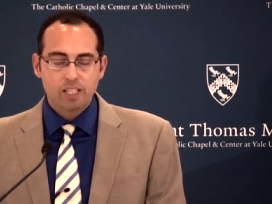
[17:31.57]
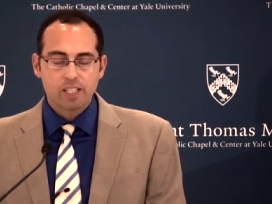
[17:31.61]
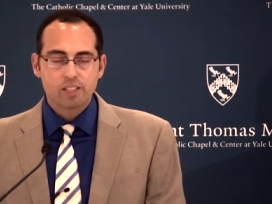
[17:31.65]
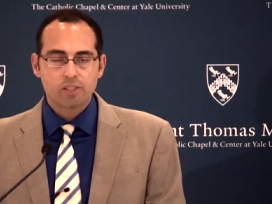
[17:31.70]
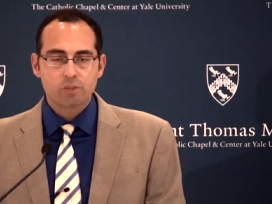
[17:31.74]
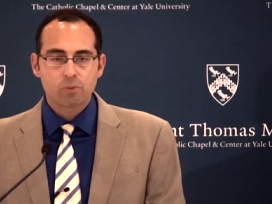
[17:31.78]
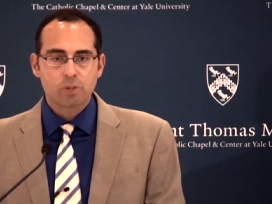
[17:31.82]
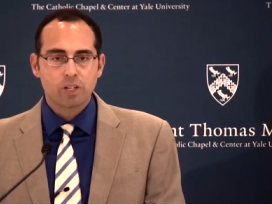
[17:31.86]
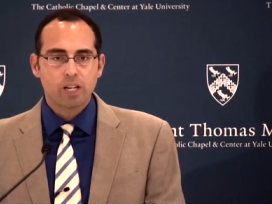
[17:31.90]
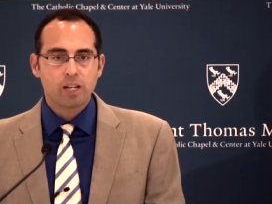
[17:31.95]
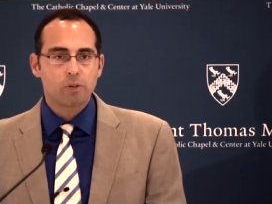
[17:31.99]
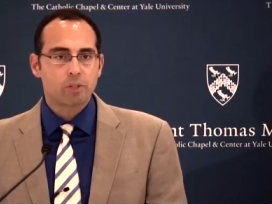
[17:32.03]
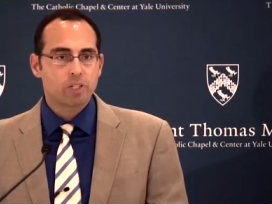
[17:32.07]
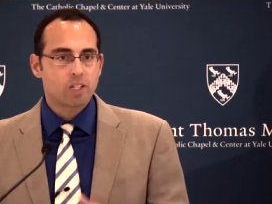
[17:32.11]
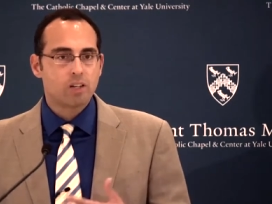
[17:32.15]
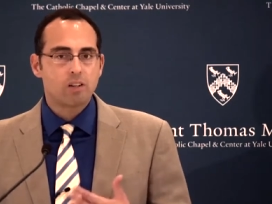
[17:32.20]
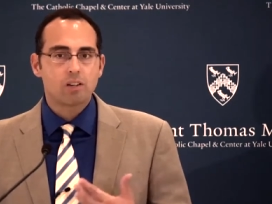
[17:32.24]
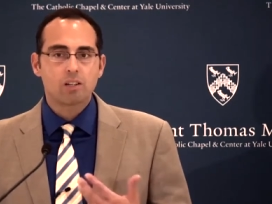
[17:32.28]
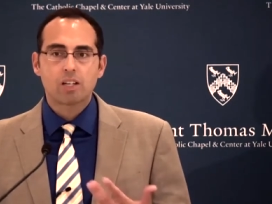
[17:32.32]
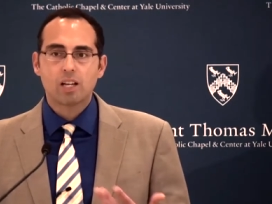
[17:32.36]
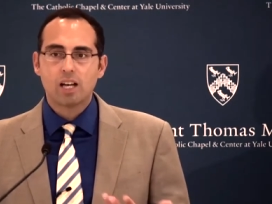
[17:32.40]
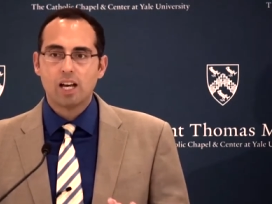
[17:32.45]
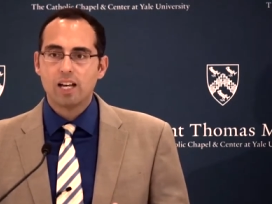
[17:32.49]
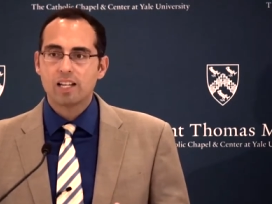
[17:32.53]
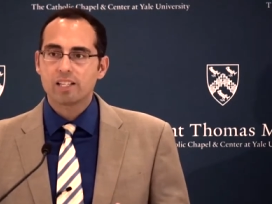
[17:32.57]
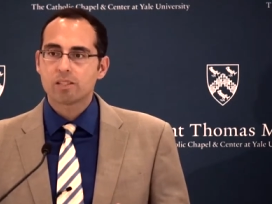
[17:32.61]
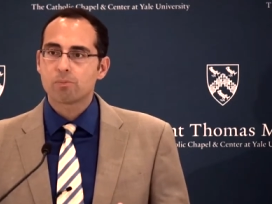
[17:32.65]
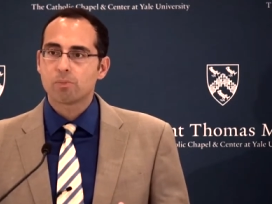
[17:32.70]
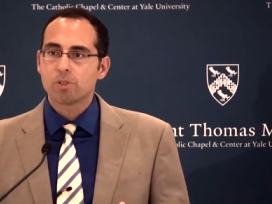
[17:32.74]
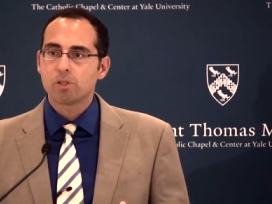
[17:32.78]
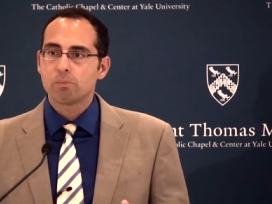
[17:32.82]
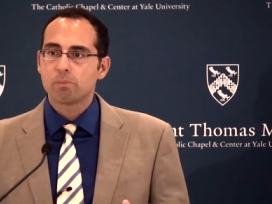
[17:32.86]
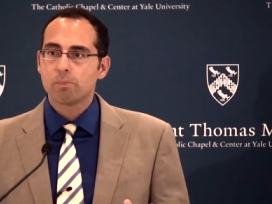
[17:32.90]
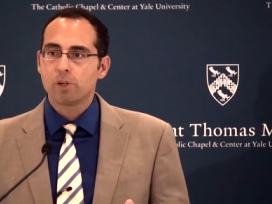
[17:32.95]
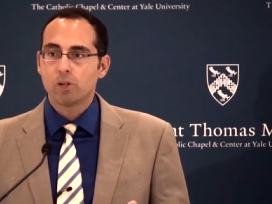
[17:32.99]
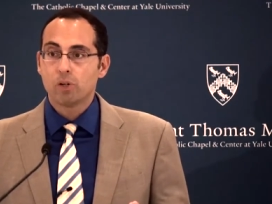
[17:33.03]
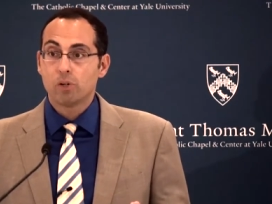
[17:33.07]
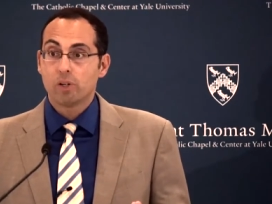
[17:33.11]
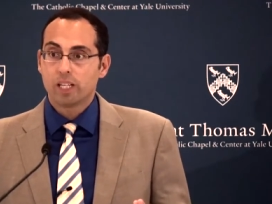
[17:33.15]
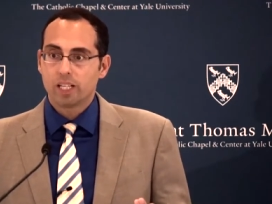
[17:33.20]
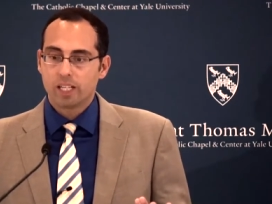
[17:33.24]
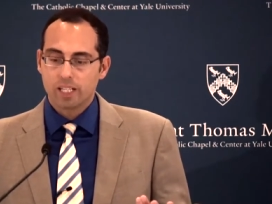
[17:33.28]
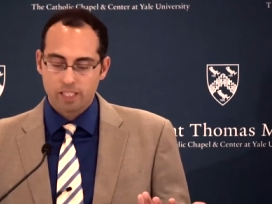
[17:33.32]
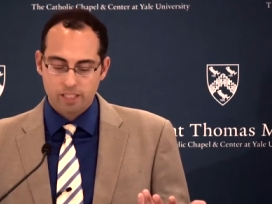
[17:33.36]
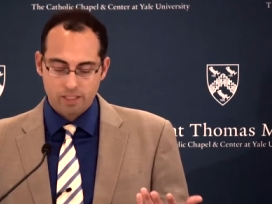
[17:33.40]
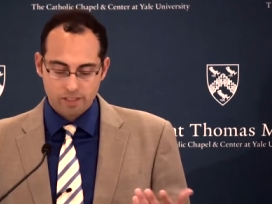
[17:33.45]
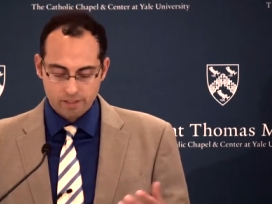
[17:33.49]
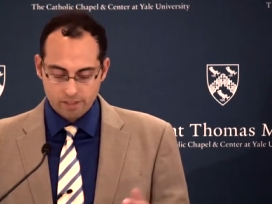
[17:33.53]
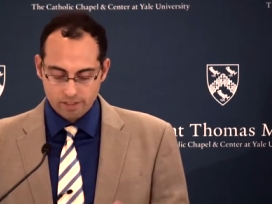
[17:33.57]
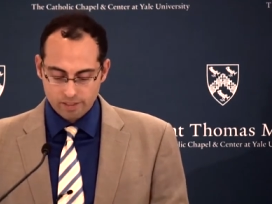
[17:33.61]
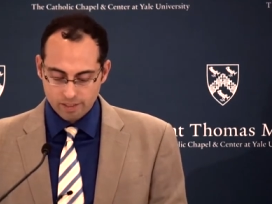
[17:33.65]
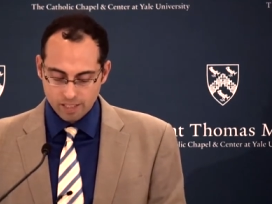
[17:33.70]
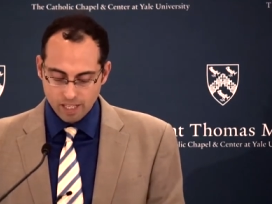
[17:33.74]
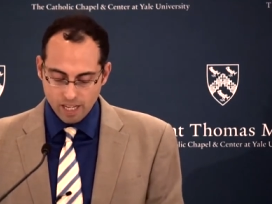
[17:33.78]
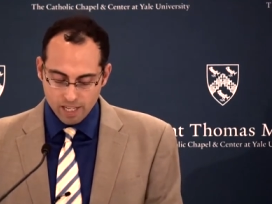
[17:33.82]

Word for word: is what I would call cosmopoetics.